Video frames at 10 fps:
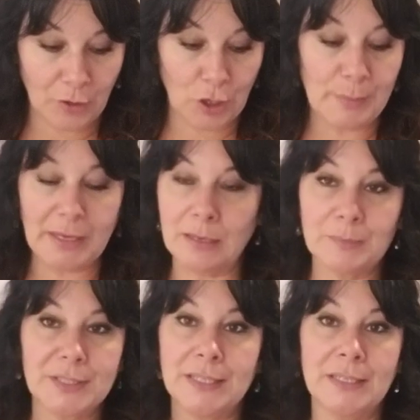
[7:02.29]
Hermit
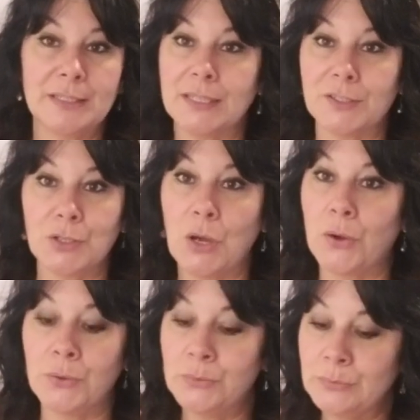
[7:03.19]
comes in and says,
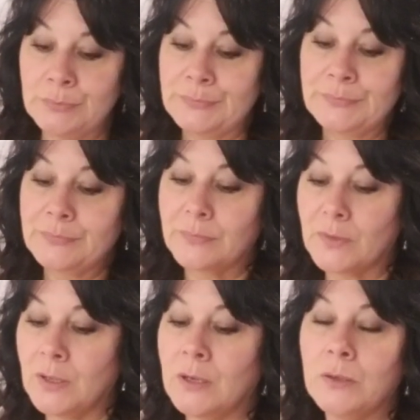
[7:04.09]
No,
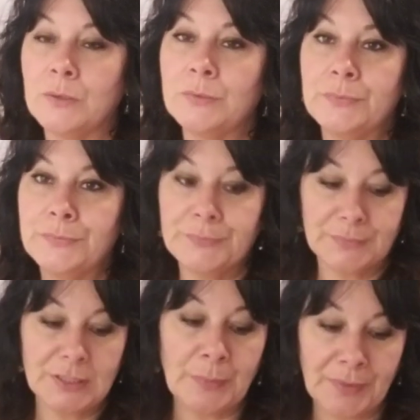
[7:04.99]
no,
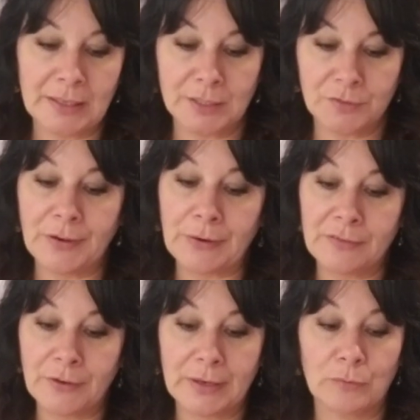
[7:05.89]
something is very,
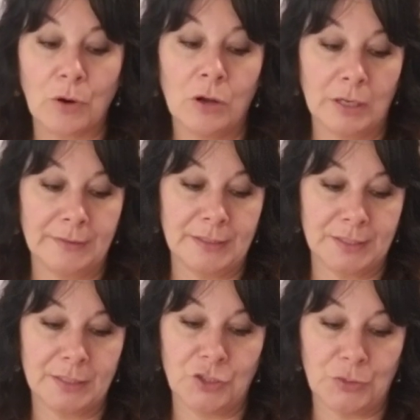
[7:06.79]
very wrong in this
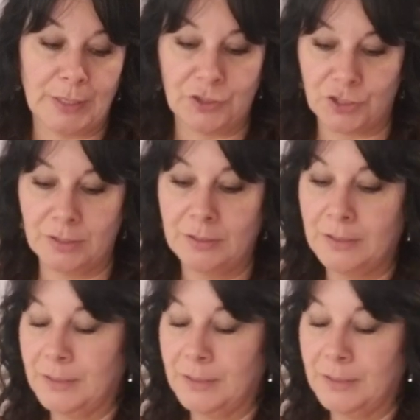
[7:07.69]
situation